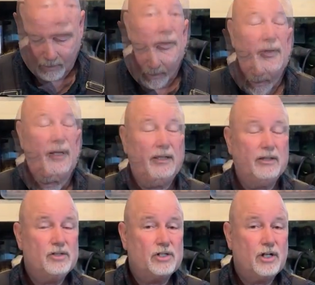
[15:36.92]
What I
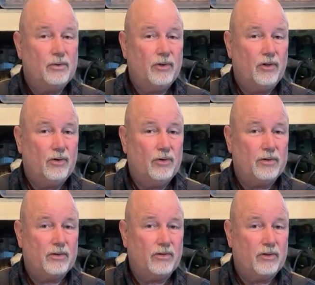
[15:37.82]
didn't share with you
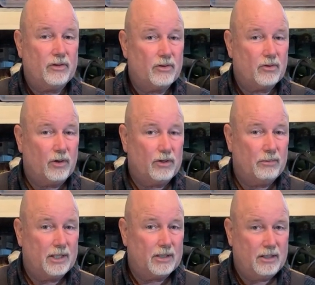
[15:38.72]
is that this is going to
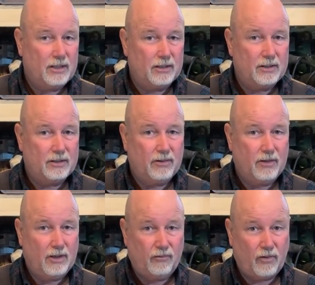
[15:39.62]
be a kit
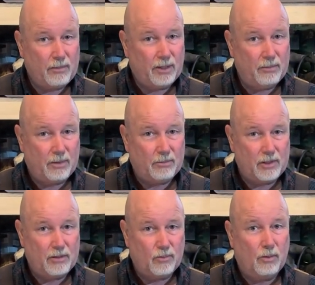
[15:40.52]
that a family
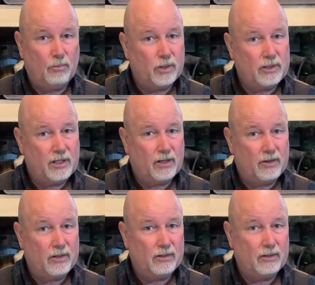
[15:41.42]
member will put
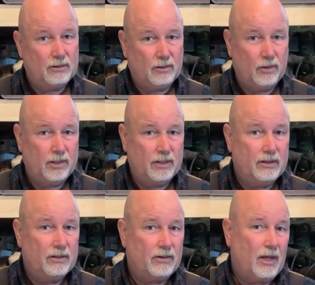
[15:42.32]
together, glue it,
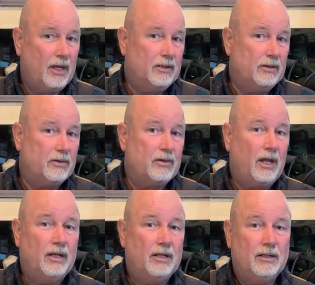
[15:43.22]
sand it,
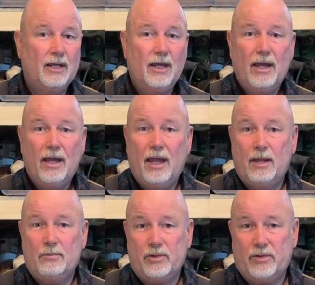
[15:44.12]
stain it,
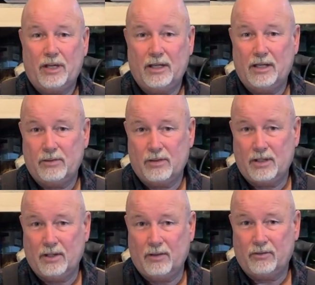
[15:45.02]
and present it as a
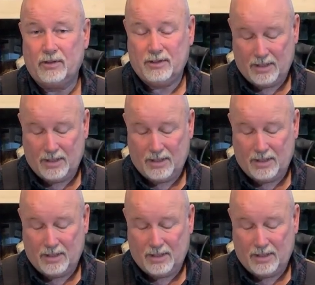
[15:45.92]
gift.